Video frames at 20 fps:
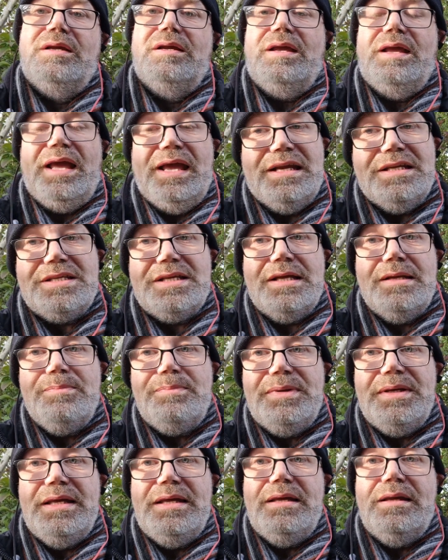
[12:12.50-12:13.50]

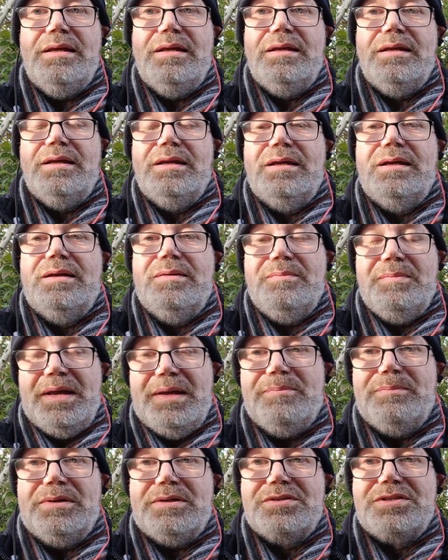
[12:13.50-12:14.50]
SNP
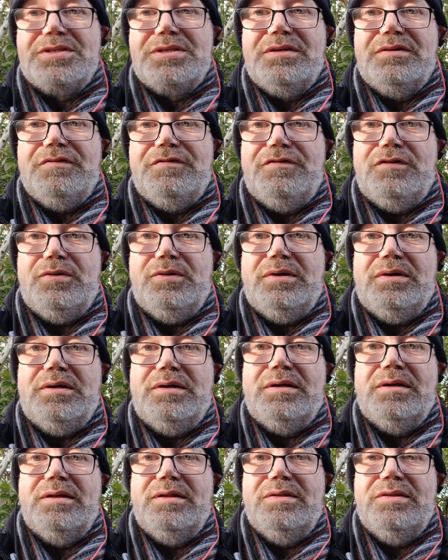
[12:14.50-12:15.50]
members for
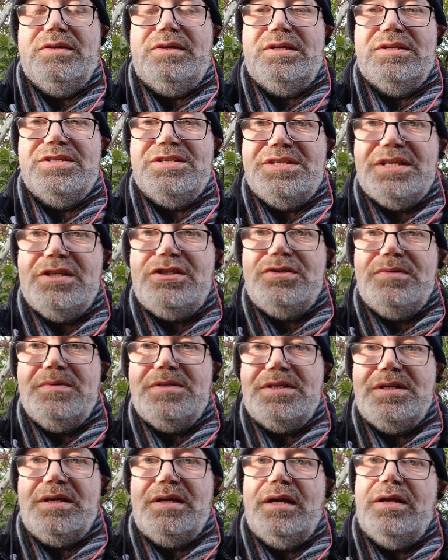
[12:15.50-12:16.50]
the
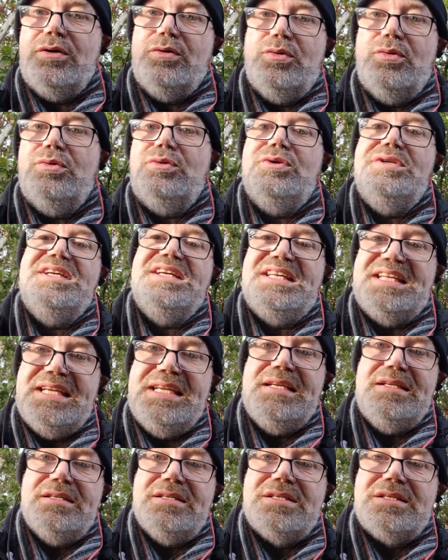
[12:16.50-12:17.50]
constituency and a whole load of
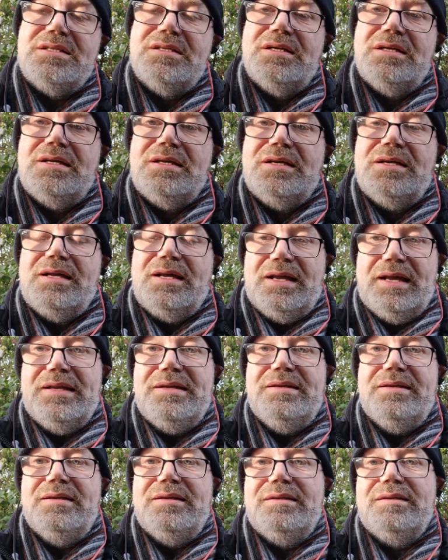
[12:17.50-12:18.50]
Greens
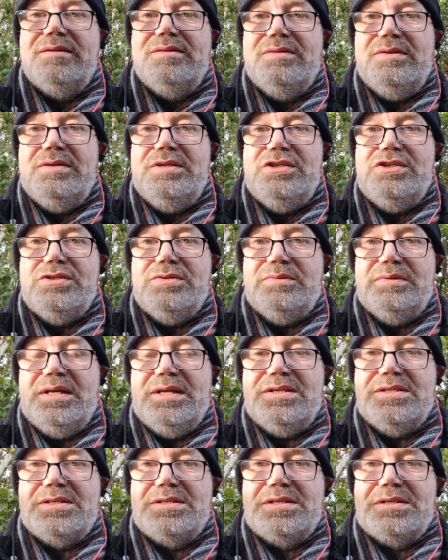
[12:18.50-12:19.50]
in the regional
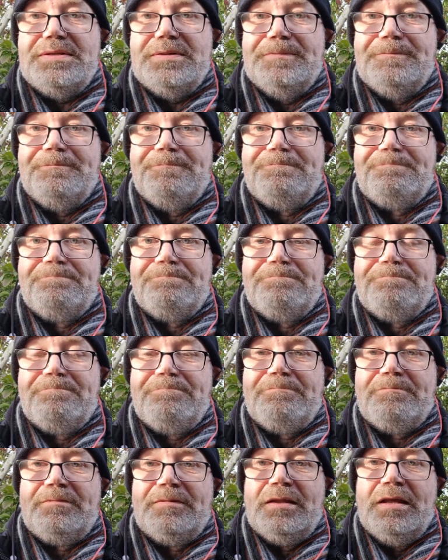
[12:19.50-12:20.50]
lists.
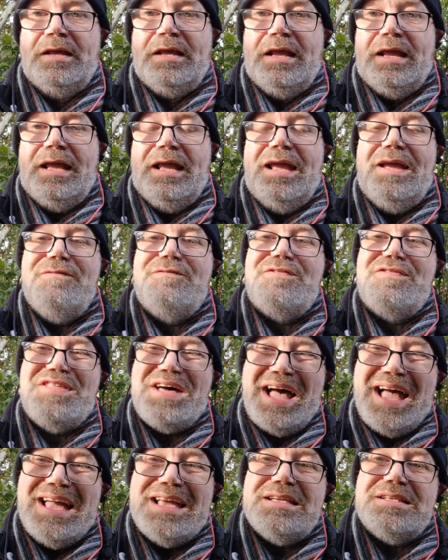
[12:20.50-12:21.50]
If
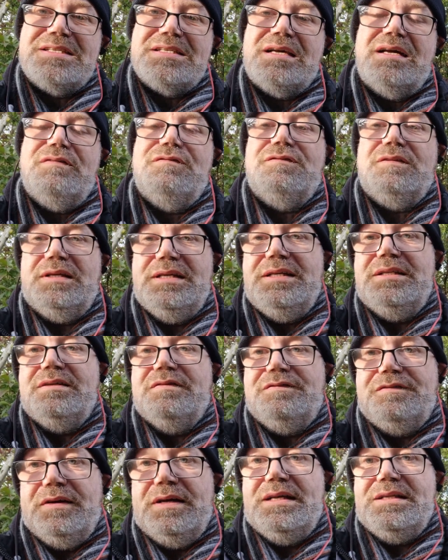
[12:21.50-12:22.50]
that's a flight
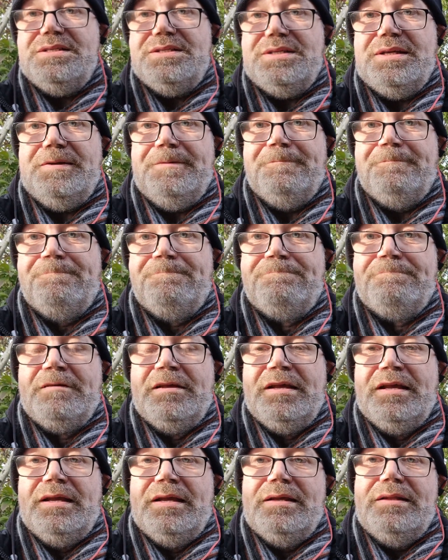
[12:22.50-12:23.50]
of fancy,
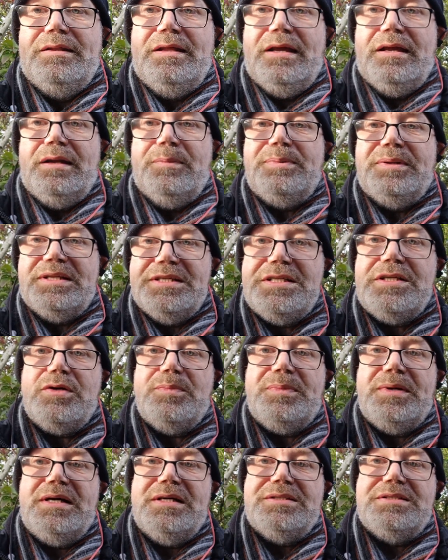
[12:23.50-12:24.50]
then a political
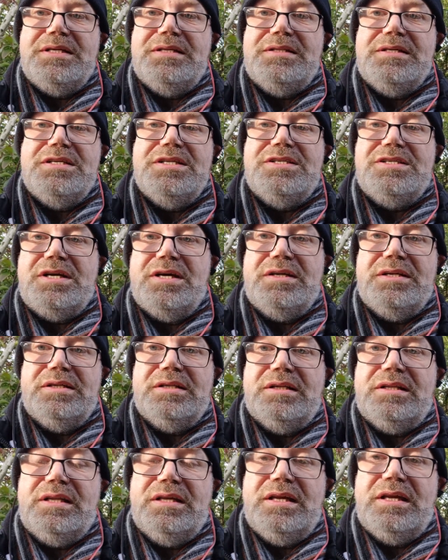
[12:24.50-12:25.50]
party that is
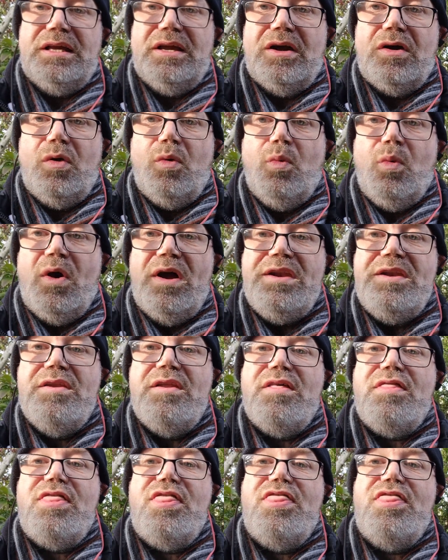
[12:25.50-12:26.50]
currently
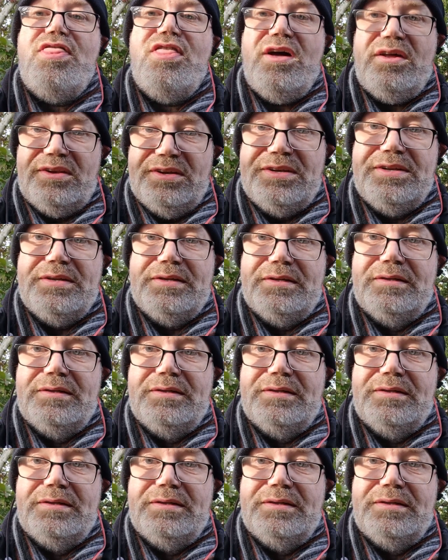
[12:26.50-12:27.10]
1/3